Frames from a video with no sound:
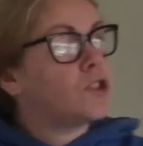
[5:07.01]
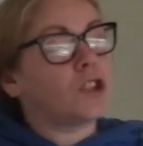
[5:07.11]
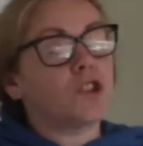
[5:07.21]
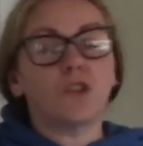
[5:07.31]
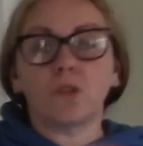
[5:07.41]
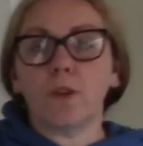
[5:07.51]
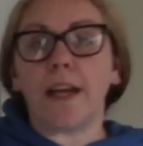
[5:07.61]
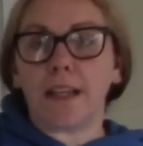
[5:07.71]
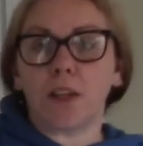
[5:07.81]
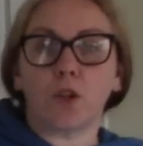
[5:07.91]
just
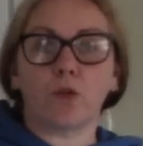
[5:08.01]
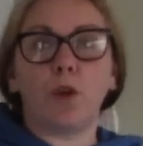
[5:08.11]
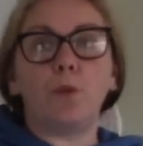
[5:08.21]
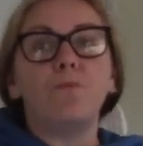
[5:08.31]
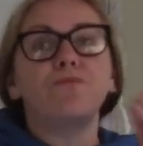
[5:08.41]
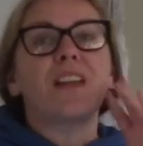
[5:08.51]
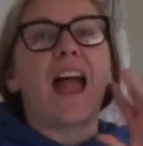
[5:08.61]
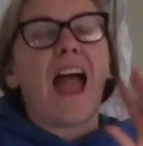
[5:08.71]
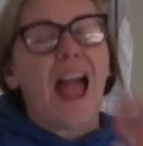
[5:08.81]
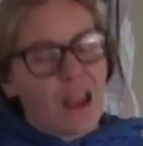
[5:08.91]
sorting through
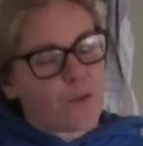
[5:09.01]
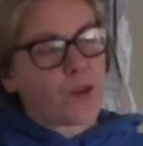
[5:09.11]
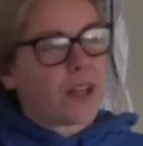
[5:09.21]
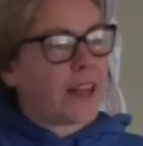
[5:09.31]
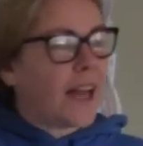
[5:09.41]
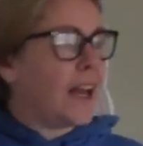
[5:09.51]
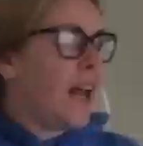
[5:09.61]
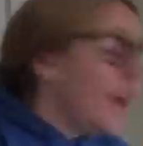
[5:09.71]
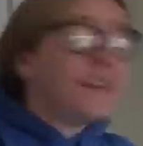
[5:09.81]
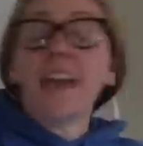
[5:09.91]
everything,
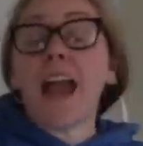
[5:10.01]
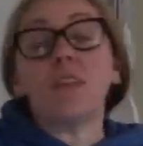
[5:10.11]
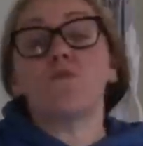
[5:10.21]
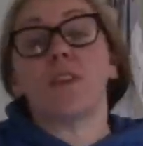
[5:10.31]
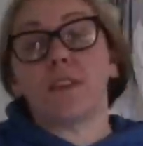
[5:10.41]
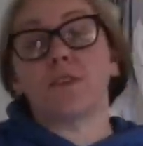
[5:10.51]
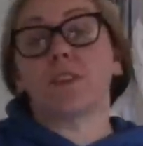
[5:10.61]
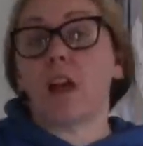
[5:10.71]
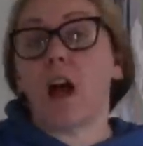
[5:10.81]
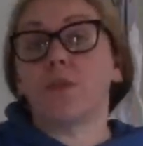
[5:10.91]
getting rid of
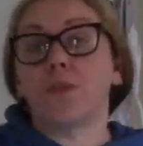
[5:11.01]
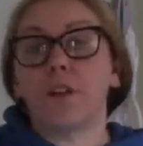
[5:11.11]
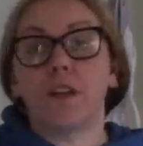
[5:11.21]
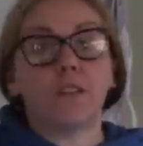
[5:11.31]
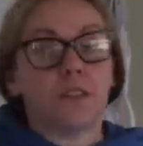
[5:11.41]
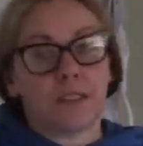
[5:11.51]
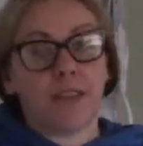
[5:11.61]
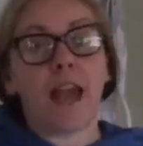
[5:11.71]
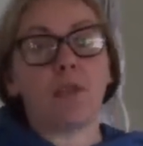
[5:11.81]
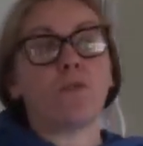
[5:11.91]
stuff, just
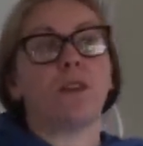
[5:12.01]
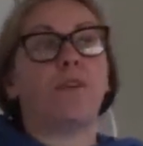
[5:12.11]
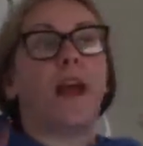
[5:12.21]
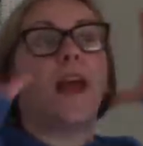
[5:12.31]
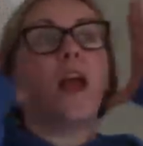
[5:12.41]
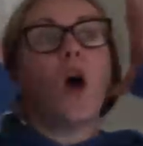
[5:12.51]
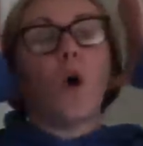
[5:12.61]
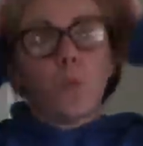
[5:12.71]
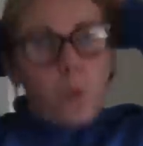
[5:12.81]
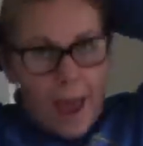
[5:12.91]
getting rid of it.
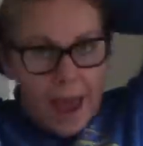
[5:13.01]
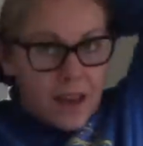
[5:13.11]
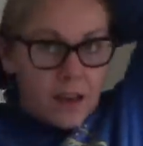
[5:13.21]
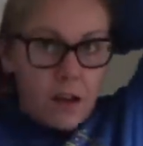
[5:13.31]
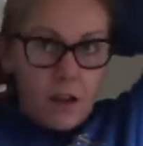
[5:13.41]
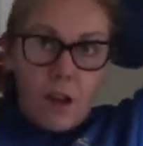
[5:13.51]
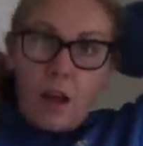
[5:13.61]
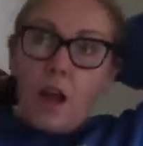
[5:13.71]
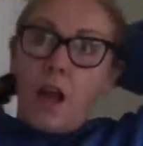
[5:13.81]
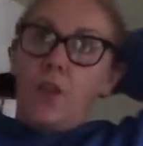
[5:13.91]
When
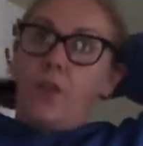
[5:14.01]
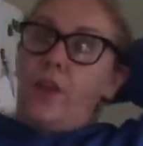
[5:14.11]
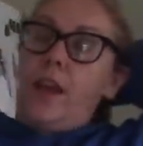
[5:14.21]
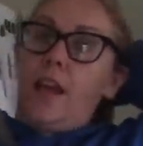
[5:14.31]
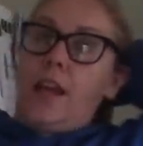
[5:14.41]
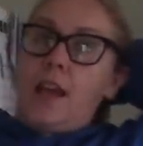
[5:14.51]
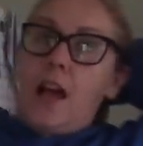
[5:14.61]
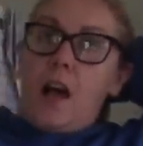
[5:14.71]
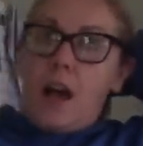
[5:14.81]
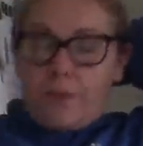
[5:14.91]

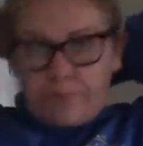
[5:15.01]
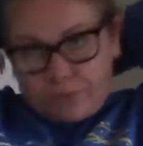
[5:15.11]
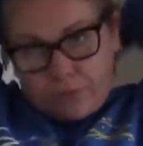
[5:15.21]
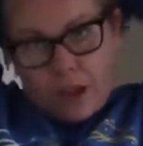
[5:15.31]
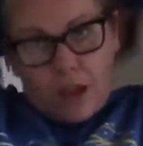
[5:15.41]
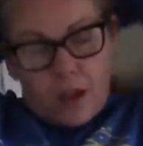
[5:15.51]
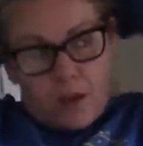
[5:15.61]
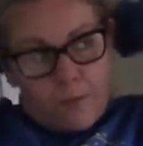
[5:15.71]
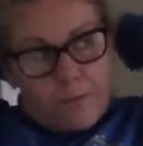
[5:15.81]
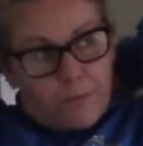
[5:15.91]
the
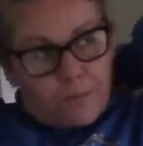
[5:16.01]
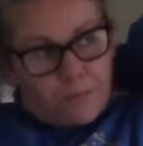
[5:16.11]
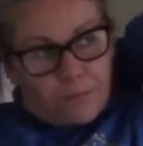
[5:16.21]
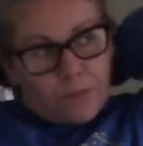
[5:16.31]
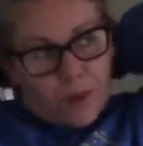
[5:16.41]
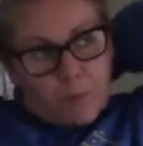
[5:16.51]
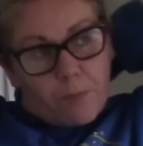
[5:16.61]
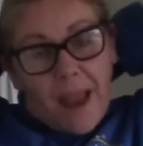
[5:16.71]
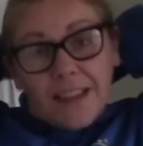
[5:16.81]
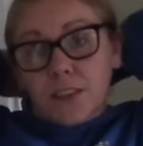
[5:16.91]

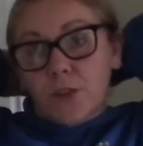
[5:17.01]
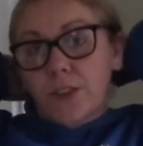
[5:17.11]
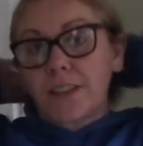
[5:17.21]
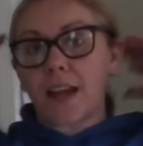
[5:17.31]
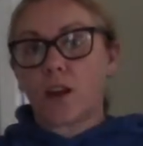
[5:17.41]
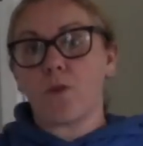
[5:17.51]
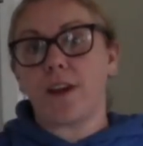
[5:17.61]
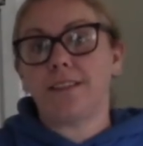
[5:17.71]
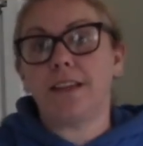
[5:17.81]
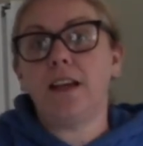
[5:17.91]
painter and
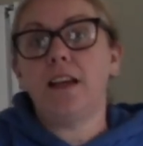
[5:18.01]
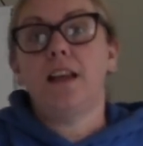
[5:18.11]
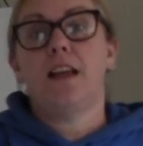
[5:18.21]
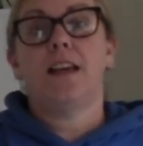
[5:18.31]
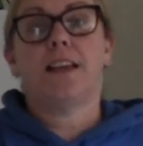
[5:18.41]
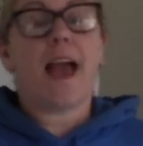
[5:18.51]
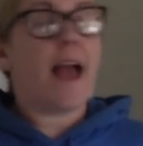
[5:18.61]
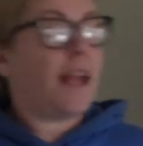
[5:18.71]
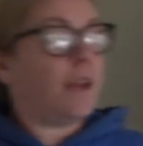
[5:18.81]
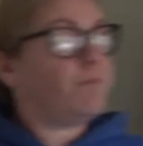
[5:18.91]
decorator
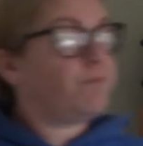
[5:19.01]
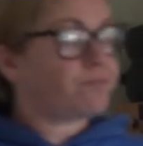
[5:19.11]
came